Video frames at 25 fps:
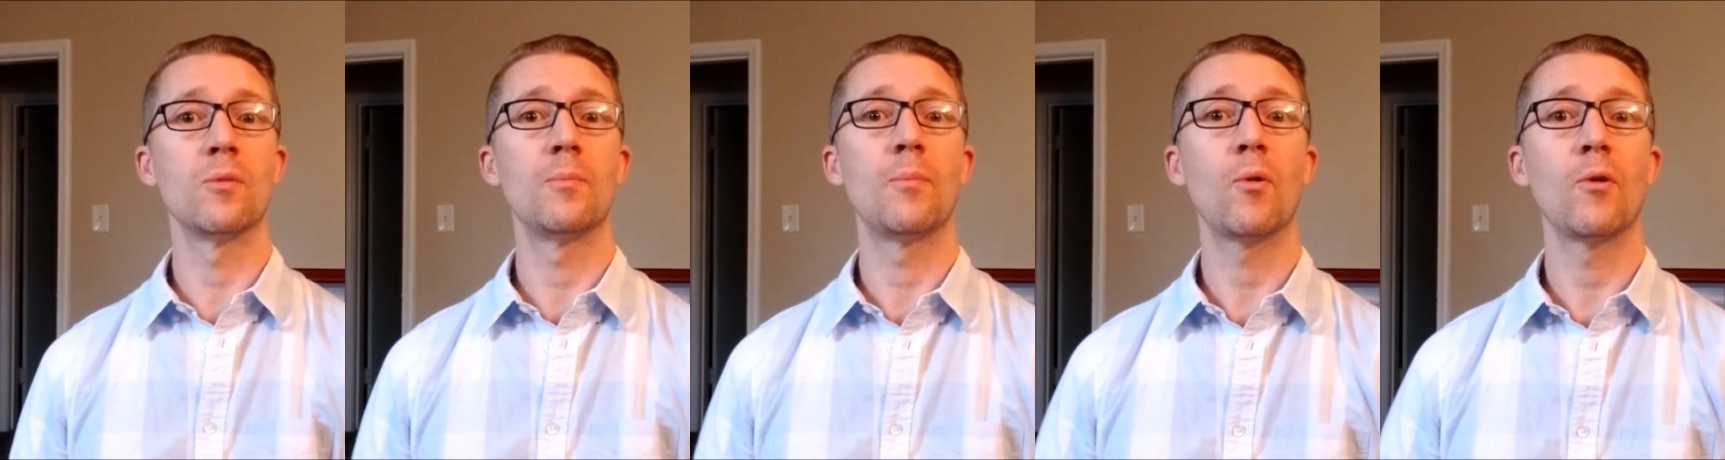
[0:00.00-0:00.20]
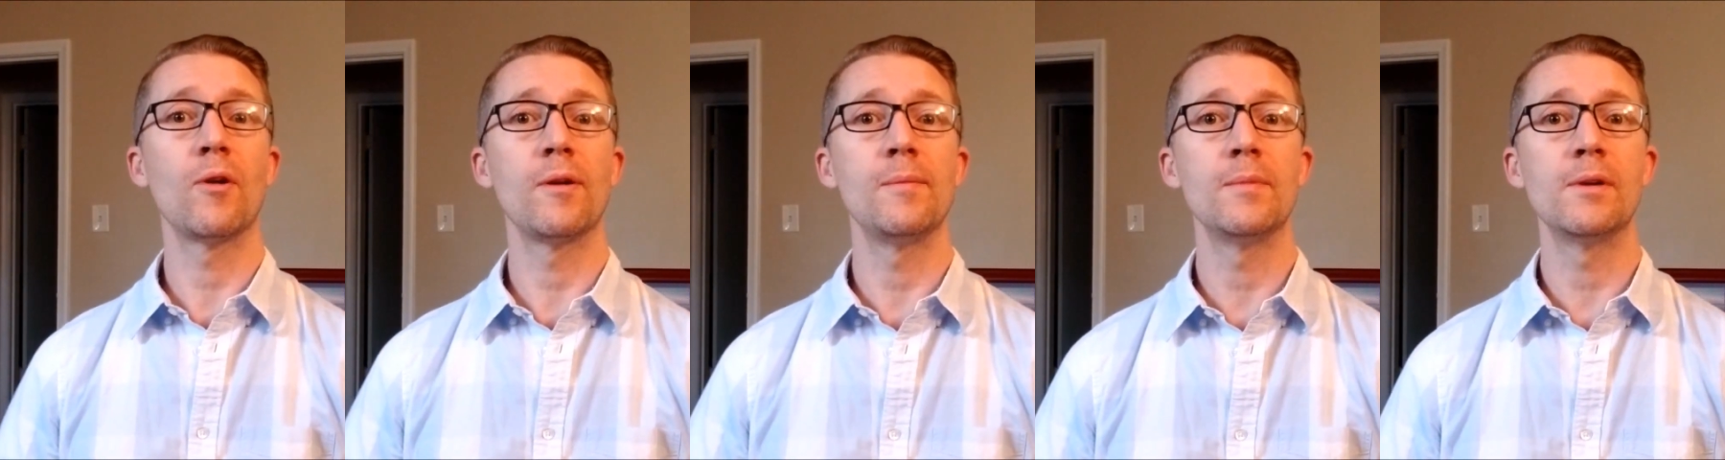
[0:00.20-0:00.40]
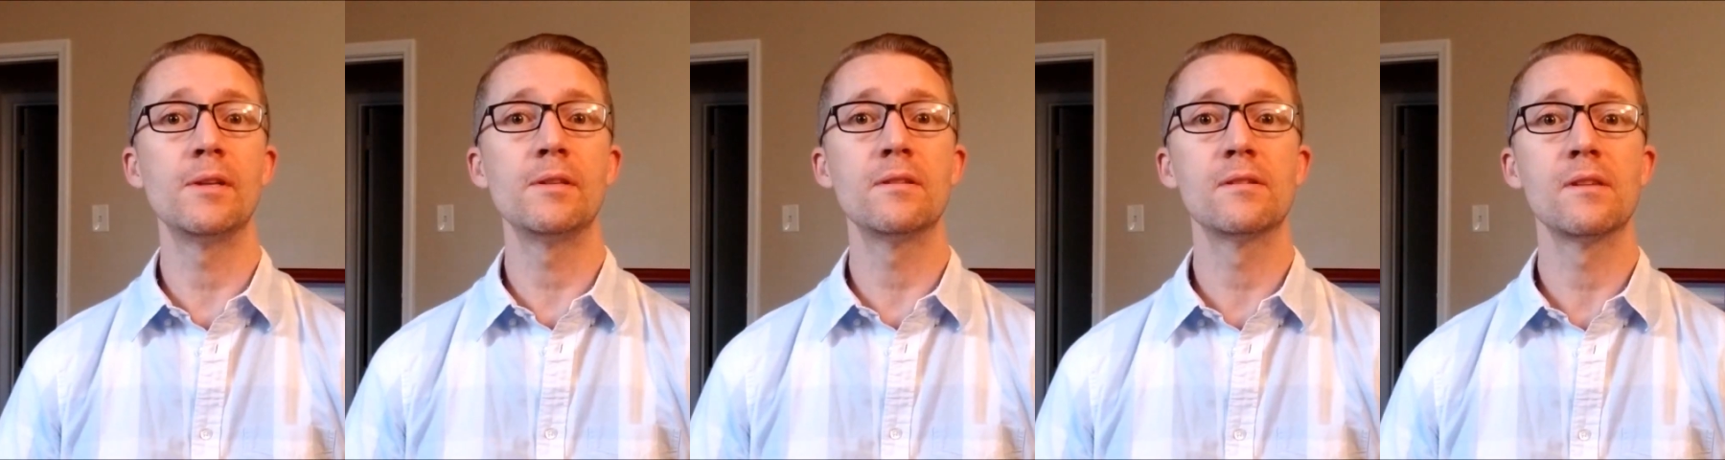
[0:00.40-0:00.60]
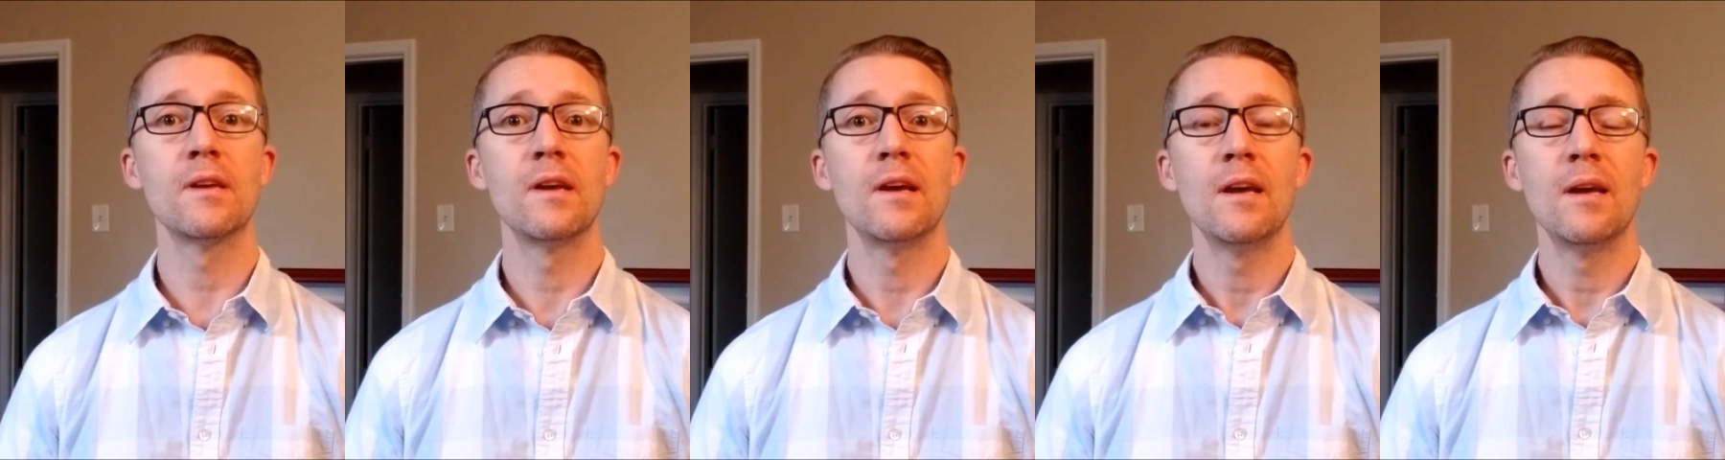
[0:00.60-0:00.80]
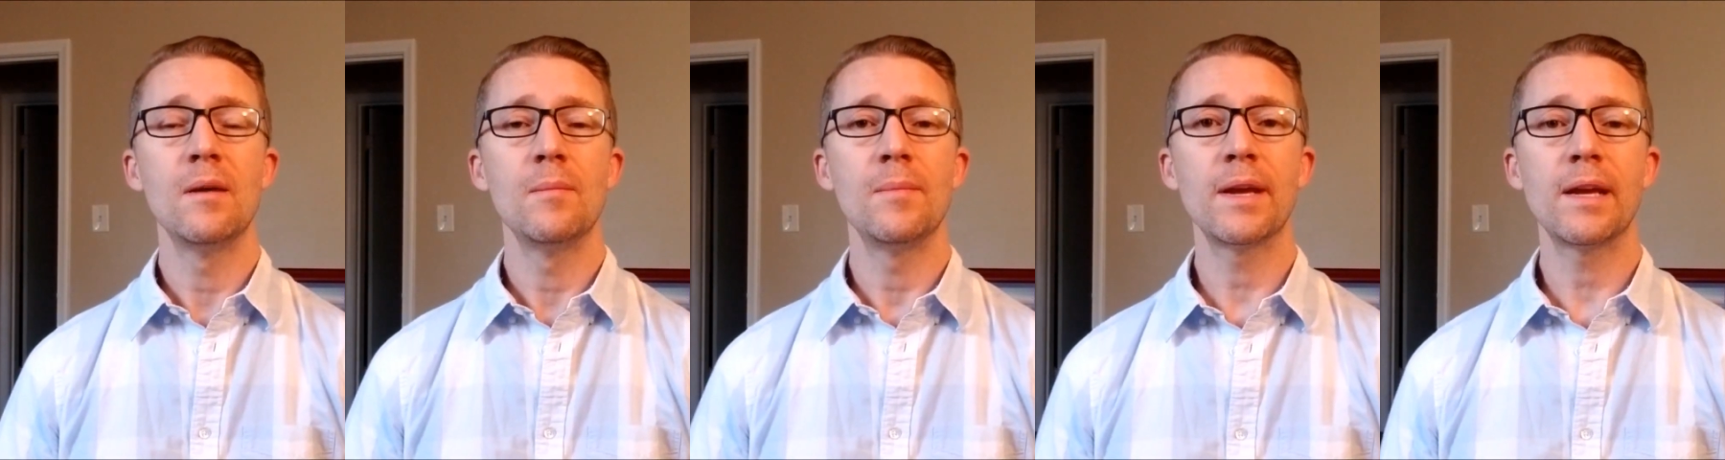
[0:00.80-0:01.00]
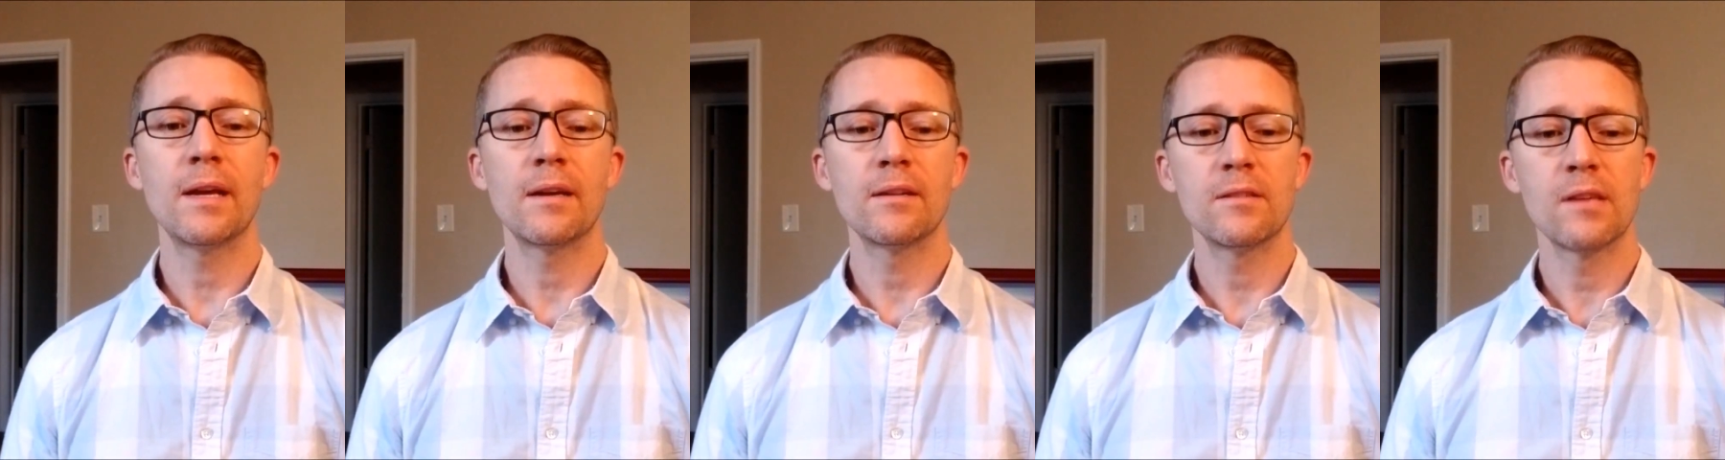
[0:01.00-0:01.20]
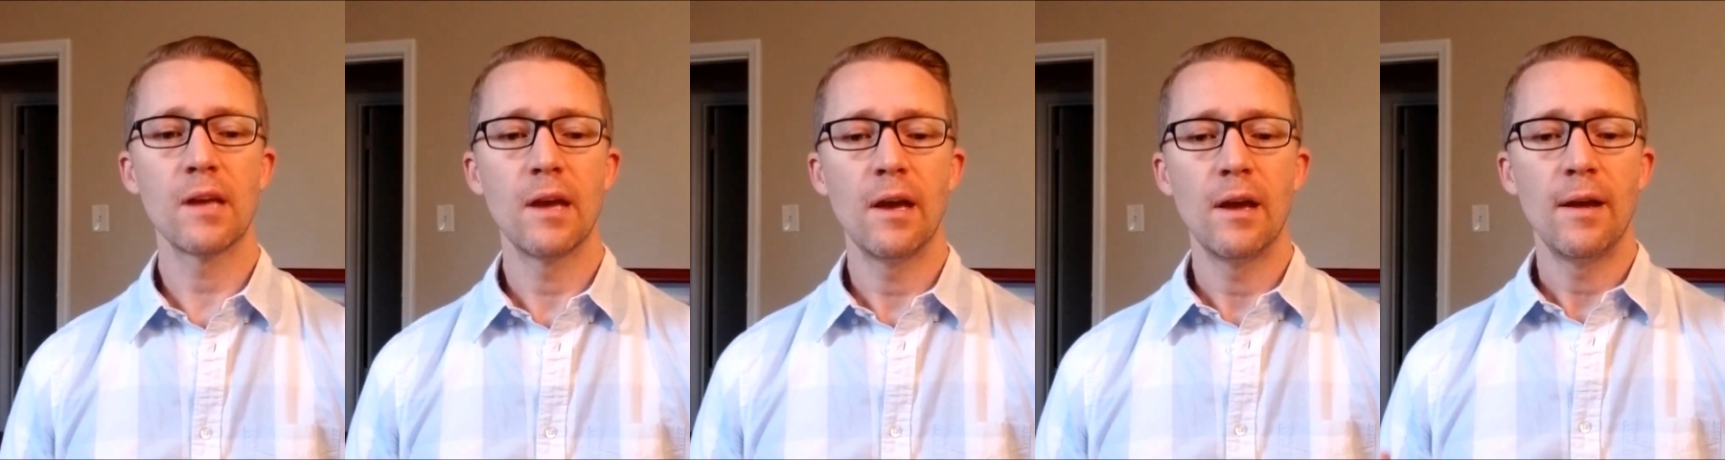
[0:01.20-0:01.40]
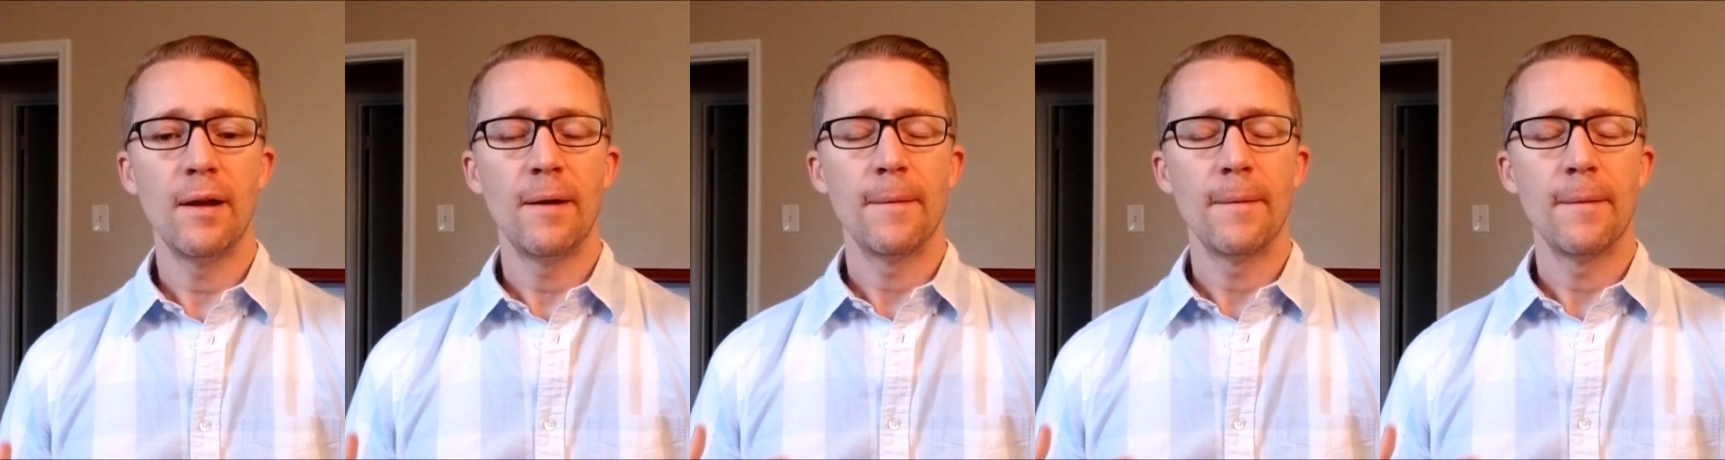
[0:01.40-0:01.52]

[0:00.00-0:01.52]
appointments because